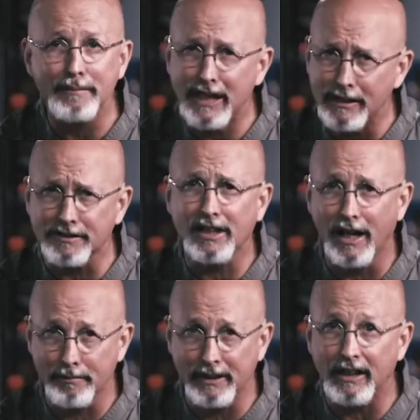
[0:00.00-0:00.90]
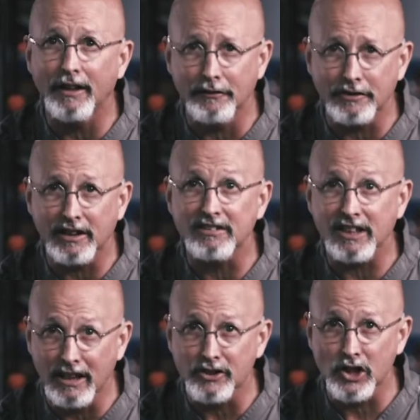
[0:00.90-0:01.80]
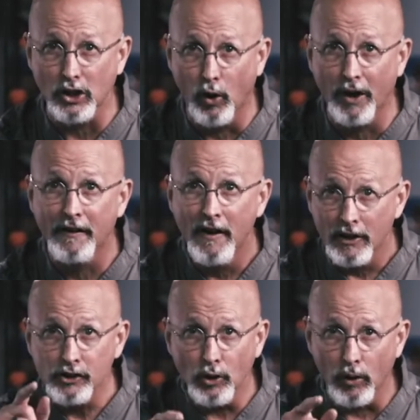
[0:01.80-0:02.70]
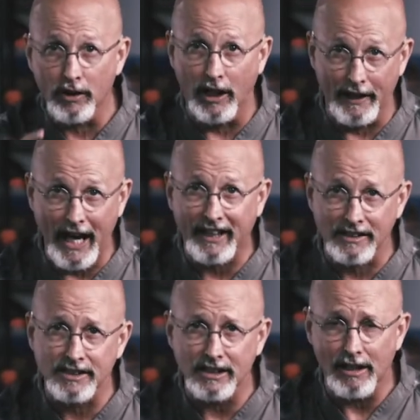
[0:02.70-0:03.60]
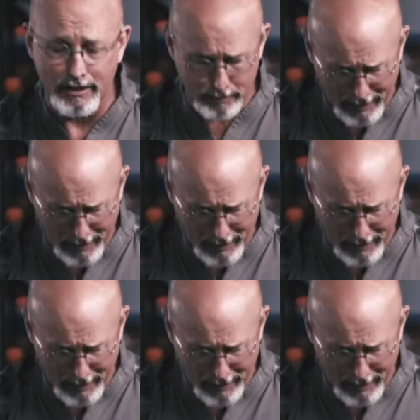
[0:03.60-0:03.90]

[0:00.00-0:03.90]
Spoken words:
be his God, but he understands he is the Lord your God. I can see God's